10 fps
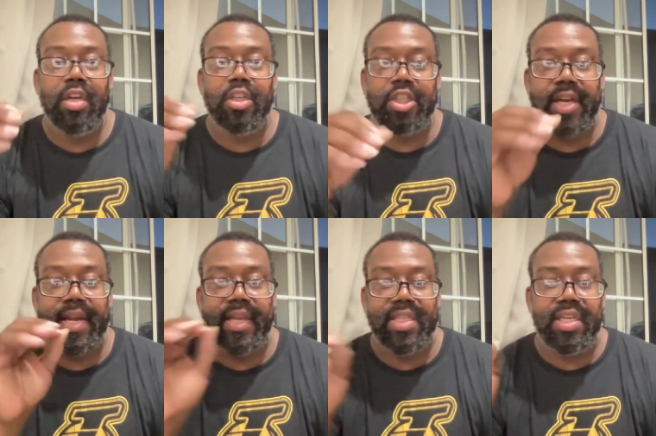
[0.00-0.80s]

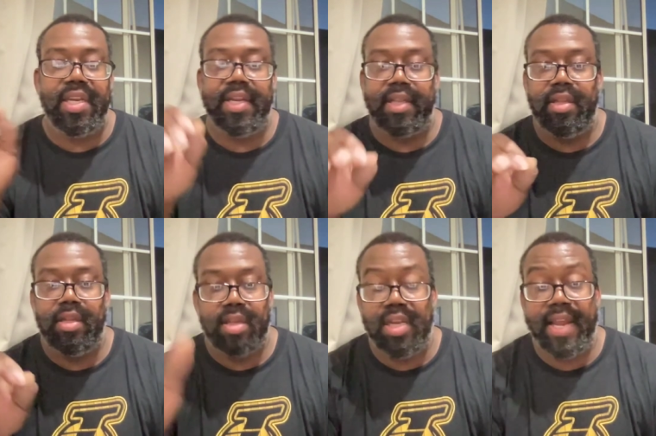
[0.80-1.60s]
check into
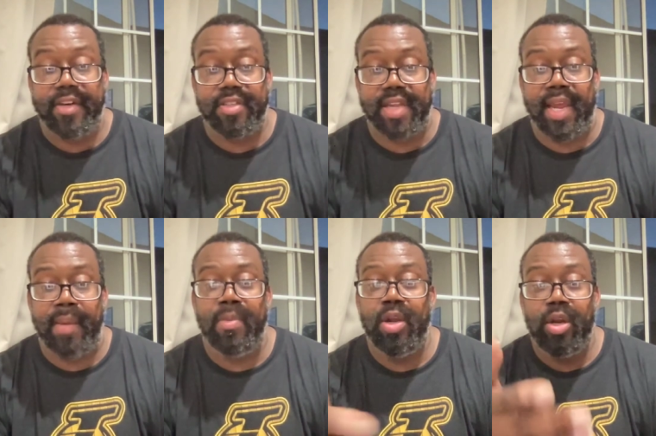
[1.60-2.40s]
the Lakers
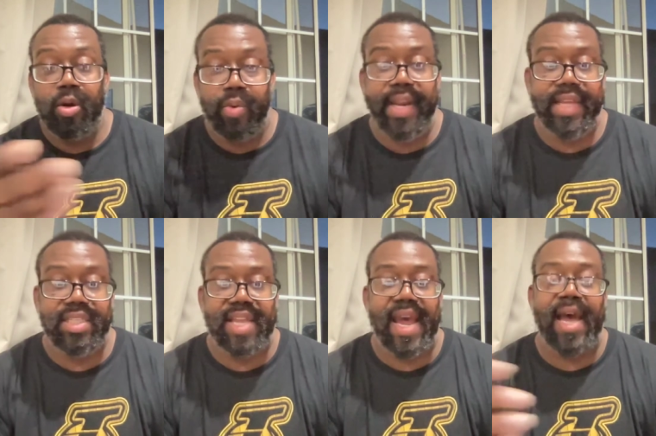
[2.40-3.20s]
game with his
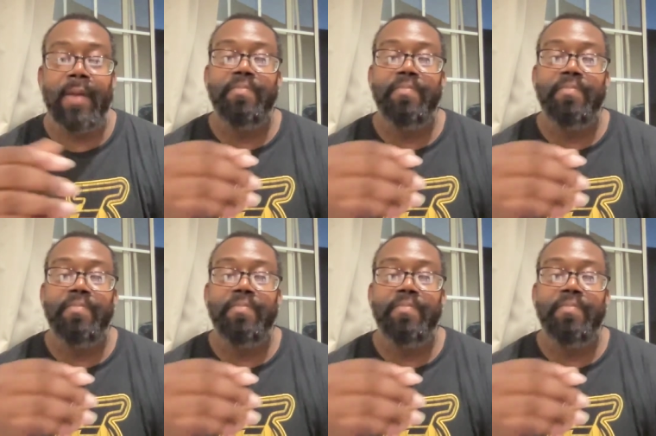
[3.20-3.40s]
dad.